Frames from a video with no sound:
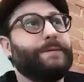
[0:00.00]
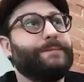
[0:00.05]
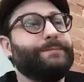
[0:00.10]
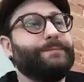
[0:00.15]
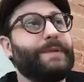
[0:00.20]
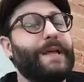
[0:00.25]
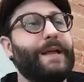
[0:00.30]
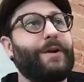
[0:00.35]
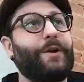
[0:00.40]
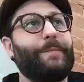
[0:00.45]

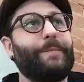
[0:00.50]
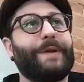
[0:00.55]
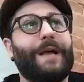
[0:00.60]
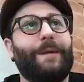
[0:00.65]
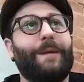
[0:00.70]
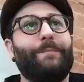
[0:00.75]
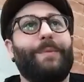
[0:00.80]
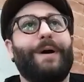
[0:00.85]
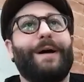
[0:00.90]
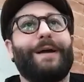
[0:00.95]
did I
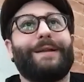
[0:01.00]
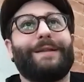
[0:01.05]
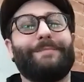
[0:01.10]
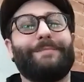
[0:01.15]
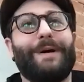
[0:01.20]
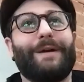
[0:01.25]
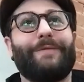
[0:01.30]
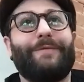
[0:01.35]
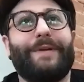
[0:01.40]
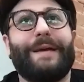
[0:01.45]
become part of the
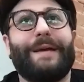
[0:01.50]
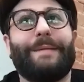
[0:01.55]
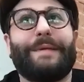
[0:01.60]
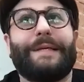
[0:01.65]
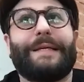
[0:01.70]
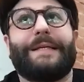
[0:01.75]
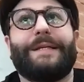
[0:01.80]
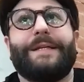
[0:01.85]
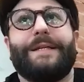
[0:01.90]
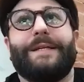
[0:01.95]
Muck
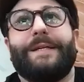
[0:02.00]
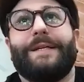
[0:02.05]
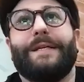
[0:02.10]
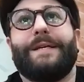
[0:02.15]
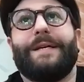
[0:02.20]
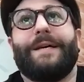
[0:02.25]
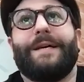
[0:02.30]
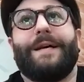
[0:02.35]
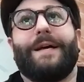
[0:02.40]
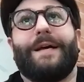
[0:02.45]
family?
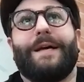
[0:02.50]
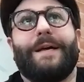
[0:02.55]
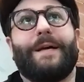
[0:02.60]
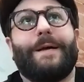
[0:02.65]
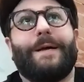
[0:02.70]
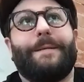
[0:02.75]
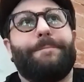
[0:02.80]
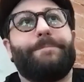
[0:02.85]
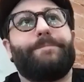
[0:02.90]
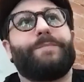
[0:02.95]

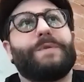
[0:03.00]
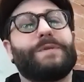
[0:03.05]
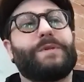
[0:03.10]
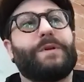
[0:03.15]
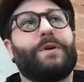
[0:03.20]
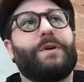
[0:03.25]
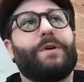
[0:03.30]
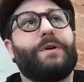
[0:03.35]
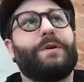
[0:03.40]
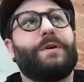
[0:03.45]

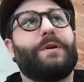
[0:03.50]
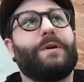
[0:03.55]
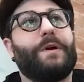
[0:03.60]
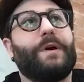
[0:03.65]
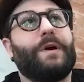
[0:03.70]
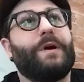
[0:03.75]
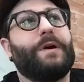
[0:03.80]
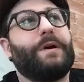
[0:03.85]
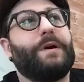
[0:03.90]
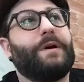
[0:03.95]
So
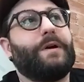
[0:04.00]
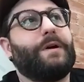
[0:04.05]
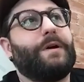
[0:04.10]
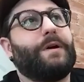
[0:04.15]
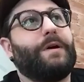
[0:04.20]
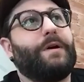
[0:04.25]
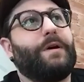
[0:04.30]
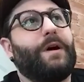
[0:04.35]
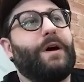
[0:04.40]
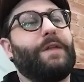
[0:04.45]

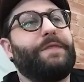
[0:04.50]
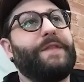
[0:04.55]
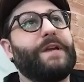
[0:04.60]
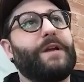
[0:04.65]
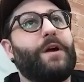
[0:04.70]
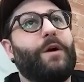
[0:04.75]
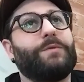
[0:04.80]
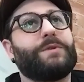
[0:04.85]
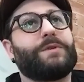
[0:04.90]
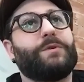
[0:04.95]
I
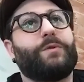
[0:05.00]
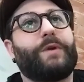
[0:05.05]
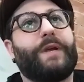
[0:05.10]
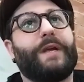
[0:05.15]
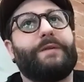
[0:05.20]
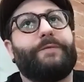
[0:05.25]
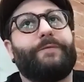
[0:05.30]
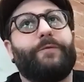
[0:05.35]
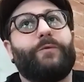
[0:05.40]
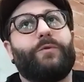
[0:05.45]
think I was
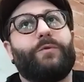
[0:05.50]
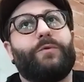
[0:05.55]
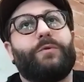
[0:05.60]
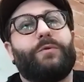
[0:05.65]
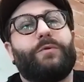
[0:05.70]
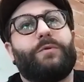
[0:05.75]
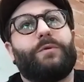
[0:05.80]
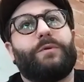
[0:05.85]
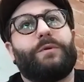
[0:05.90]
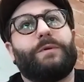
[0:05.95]
looking
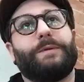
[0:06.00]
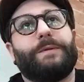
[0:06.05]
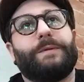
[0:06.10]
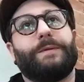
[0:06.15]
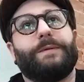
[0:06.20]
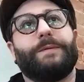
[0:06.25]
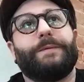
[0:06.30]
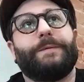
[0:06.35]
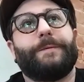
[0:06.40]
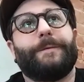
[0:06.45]

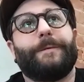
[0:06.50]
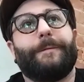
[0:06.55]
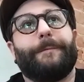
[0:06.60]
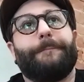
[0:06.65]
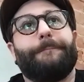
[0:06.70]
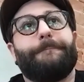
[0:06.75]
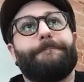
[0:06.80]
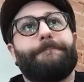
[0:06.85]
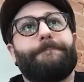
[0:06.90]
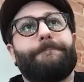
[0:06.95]
for
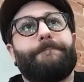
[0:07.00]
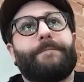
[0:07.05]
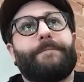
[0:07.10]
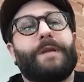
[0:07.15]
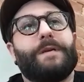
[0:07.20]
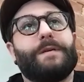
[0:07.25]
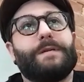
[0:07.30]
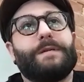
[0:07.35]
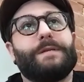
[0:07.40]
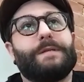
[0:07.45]

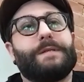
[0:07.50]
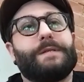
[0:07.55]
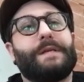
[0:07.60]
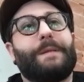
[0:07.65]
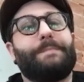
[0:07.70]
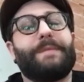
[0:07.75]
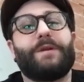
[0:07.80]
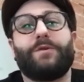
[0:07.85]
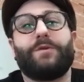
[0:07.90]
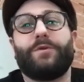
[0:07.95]

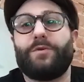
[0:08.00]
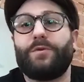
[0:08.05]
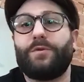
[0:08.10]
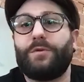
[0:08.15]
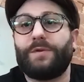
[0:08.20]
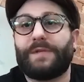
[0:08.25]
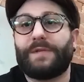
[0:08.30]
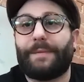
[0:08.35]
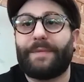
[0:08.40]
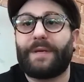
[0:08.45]
something
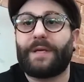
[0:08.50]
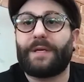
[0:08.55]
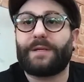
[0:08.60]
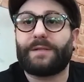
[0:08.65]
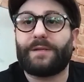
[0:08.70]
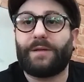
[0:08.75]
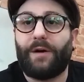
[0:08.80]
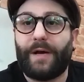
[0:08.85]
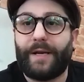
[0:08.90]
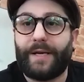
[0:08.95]
new, something
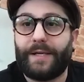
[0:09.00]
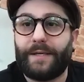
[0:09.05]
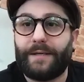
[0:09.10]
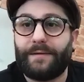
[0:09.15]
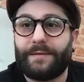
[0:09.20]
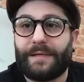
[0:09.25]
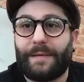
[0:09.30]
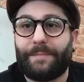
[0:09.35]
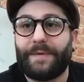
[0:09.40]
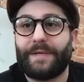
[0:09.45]

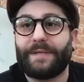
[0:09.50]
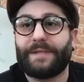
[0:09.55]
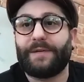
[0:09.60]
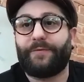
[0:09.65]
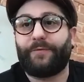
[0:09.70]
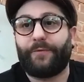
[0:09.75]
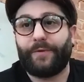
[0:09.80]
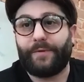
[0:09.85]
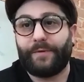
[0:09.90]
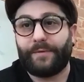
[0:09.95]
exciting, something
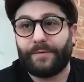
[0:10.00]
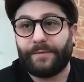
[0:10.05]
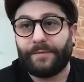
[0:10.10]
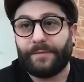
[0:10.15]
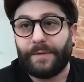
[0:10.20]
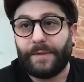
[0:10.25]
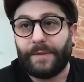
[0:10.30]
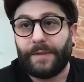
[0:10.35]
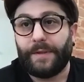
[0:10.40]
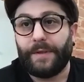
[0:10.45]
different.
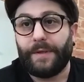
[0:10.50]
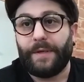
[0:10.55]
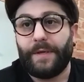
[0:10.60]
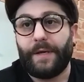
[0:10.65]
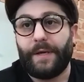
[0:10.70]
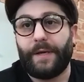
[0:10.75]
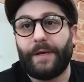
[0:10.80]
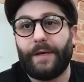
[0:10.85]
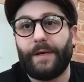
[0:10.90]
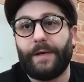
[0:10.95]

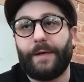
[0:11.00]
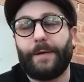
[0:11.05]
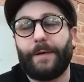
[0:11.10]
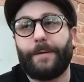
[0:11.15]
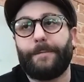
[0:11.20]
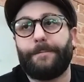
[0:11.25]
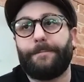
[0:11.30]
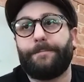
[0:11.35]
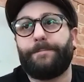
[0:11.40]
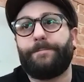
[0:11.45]

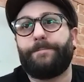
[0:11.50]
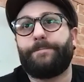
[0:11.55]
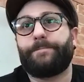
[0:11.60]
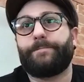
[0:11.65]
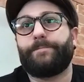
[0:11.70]
And